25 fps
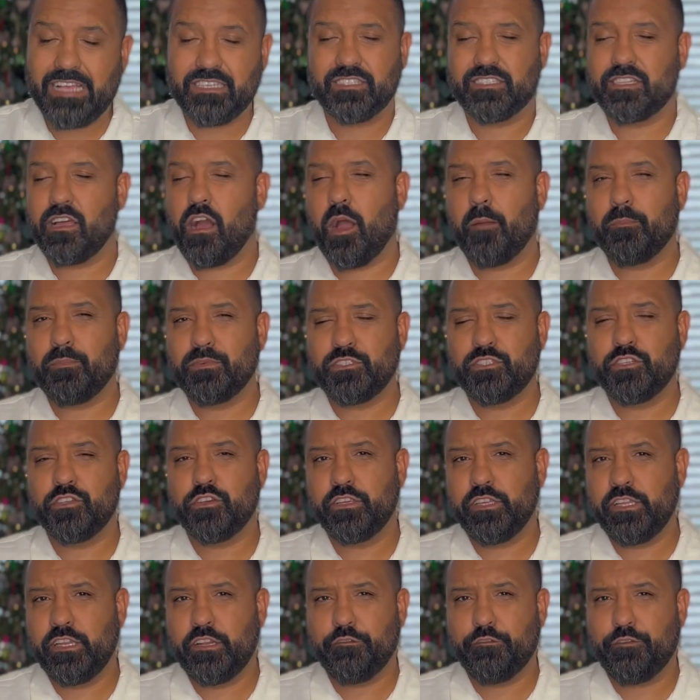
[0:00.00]
has the
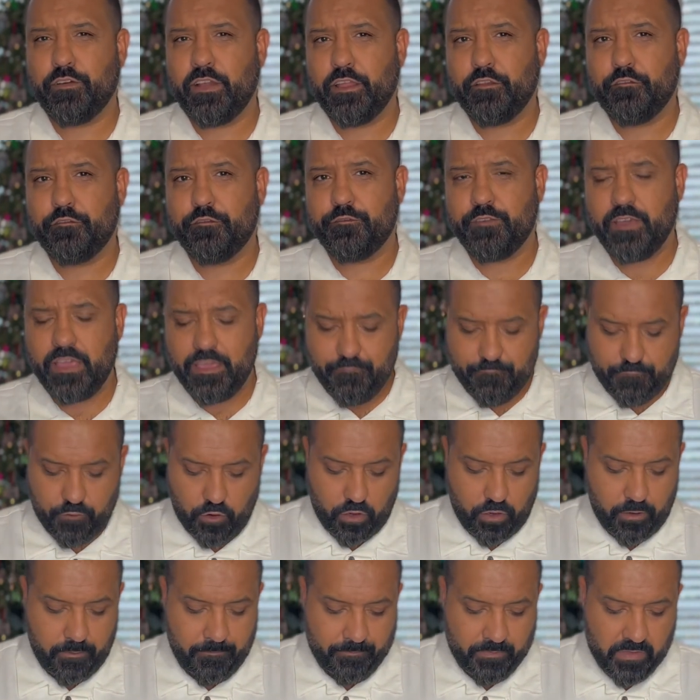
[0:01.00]
opportunity to find
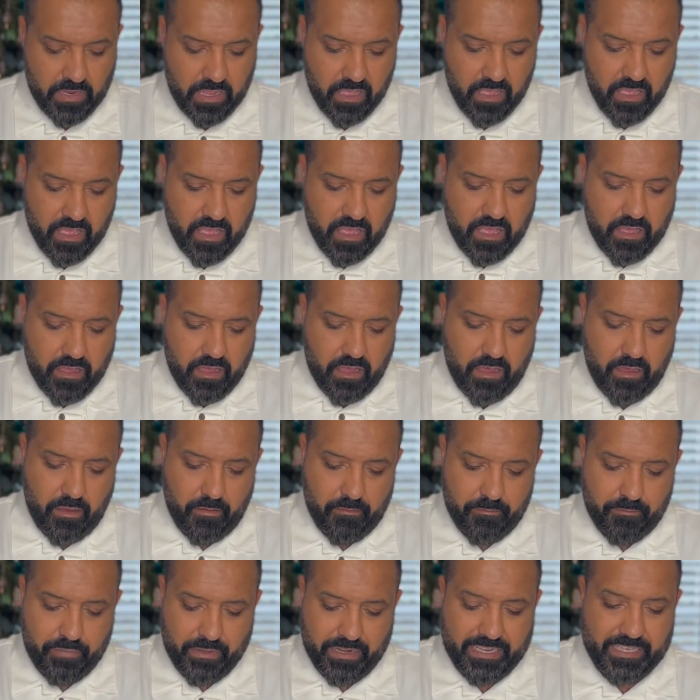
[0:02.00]
favor,
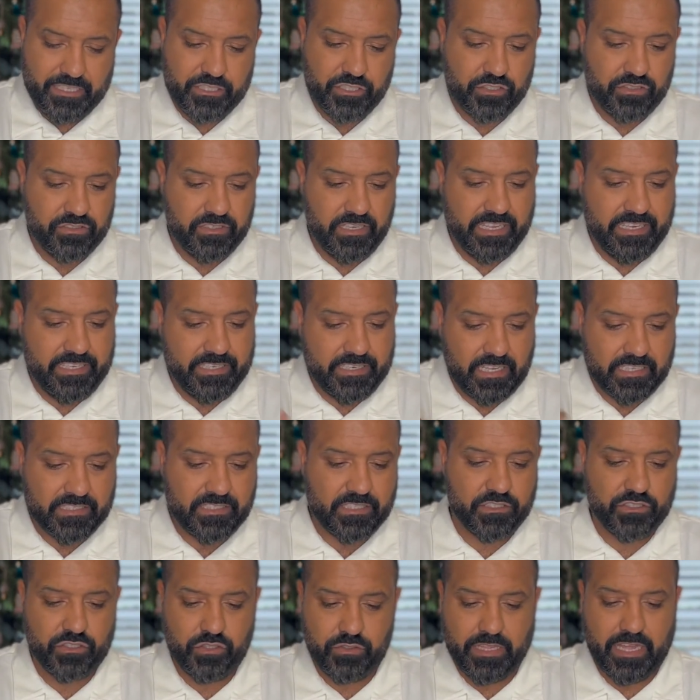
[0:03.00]
but he
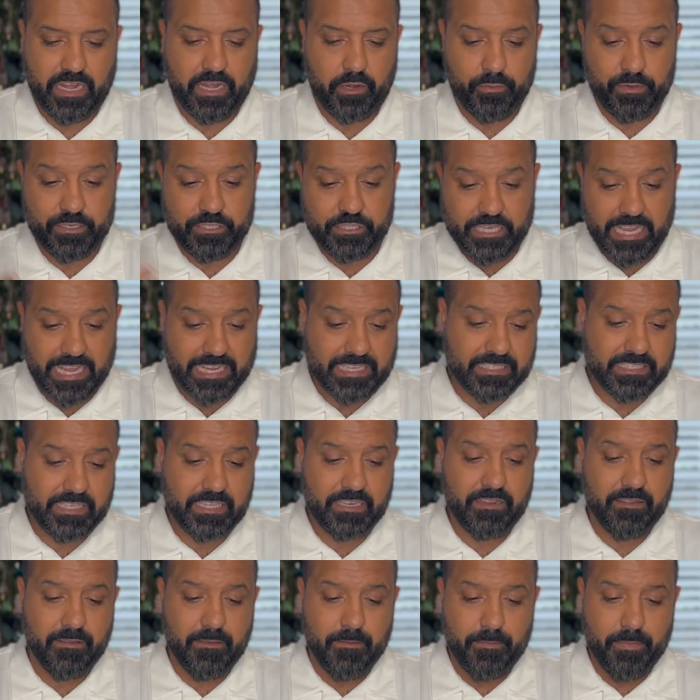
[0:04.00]
doesn't do that. He
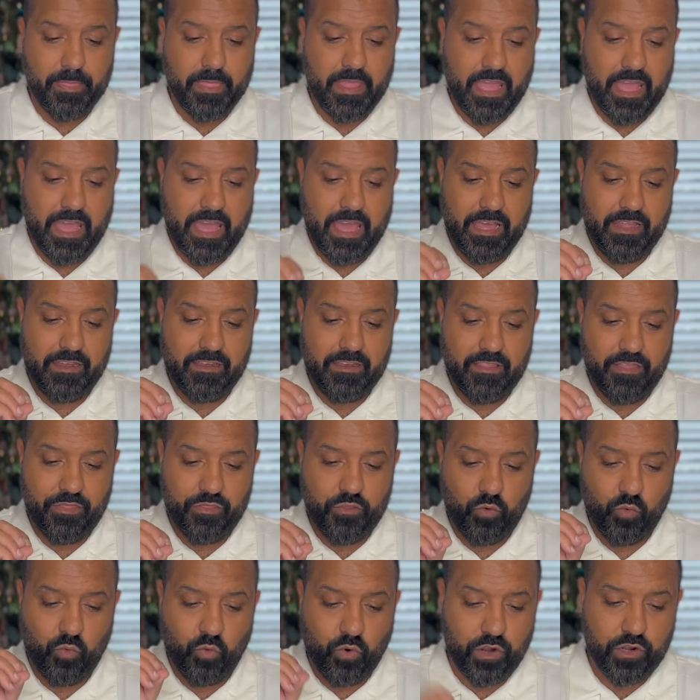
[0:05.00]
rejects it.
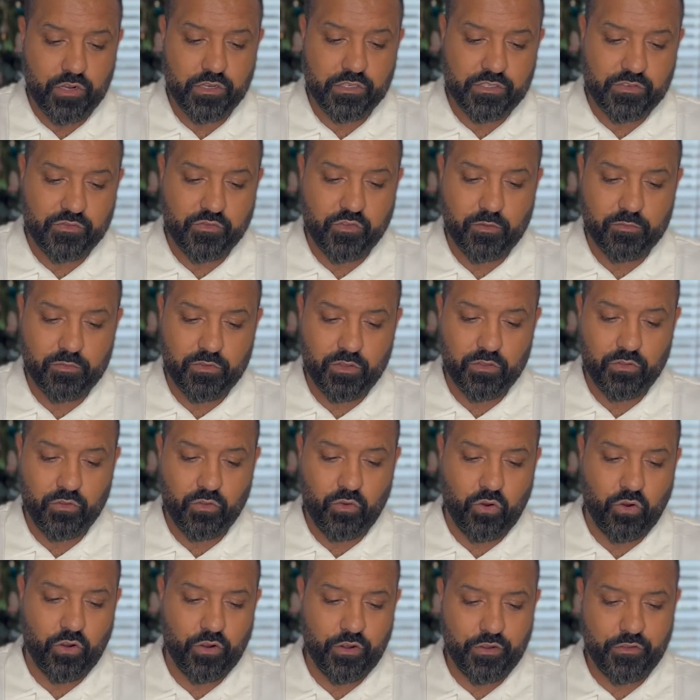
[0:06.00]
And the words from
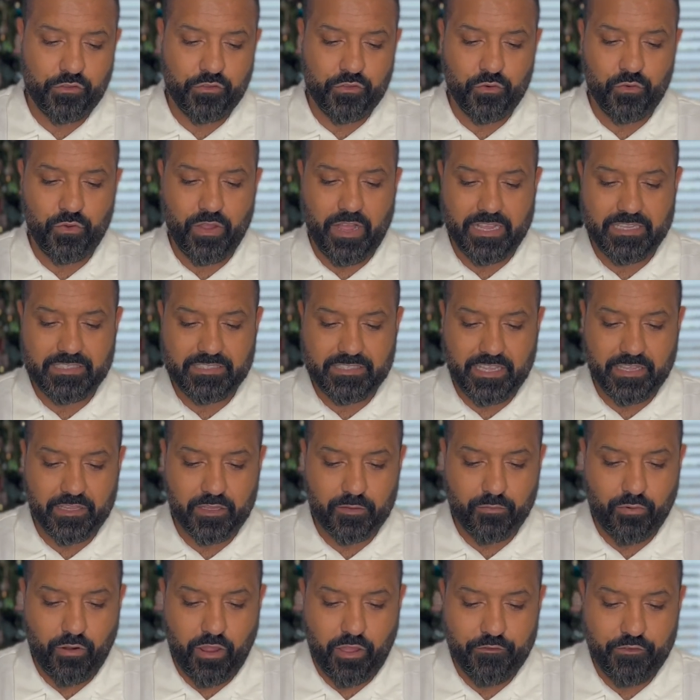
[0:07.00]
the Lord through
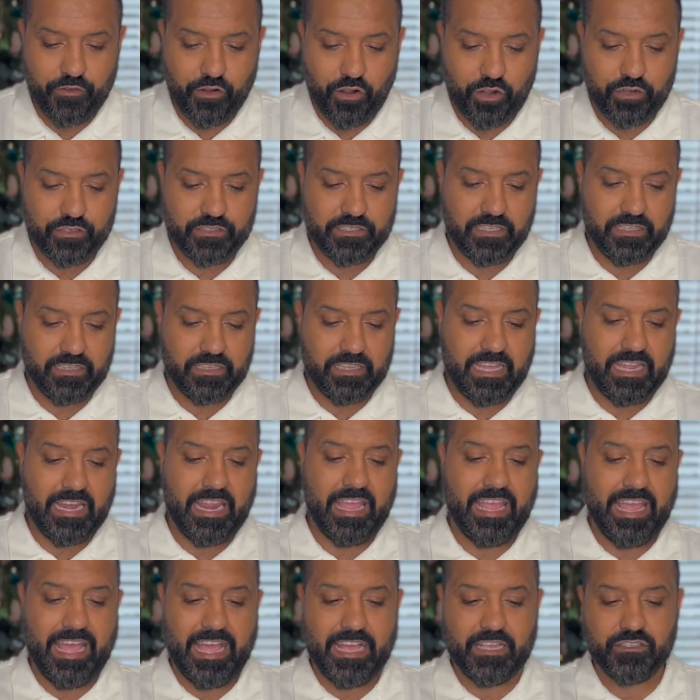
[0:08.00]
Isaiah the prophet are to
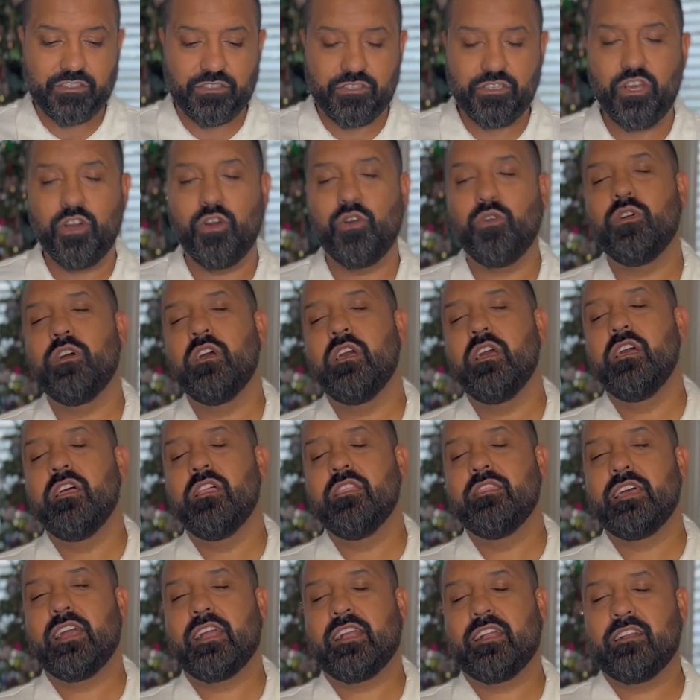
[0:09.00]
let Ahaz know
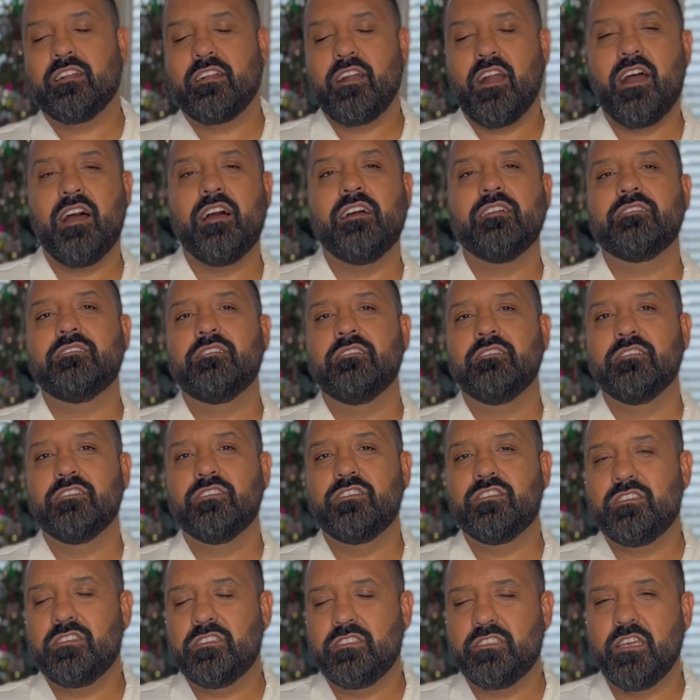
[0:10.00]
that God
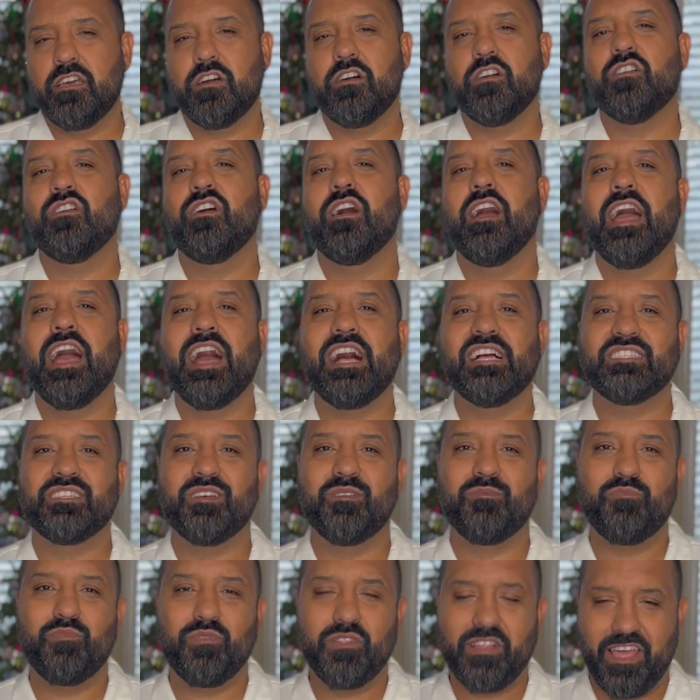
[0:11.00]
still
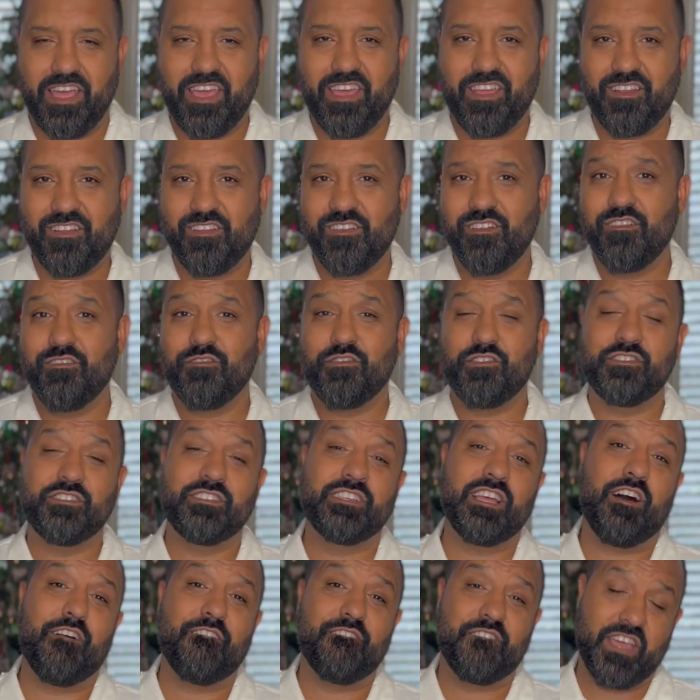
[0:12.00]
has a plan
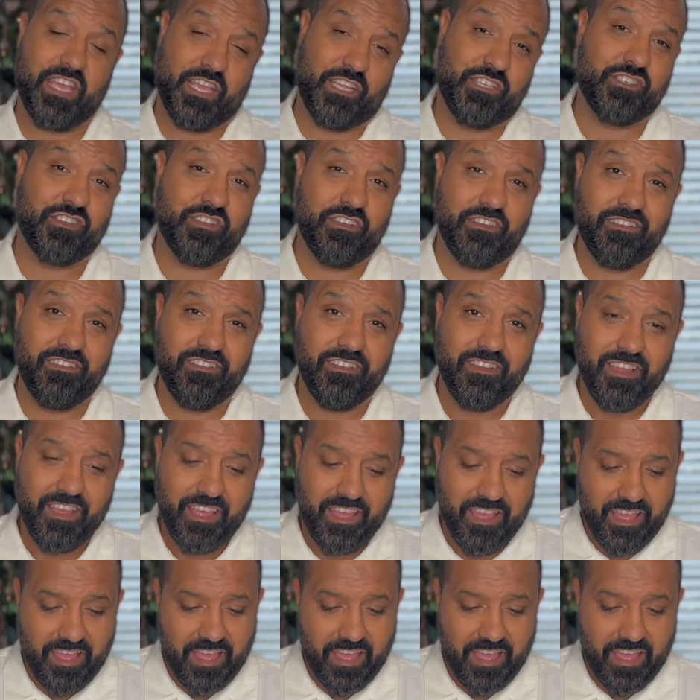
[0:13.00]
for salvation.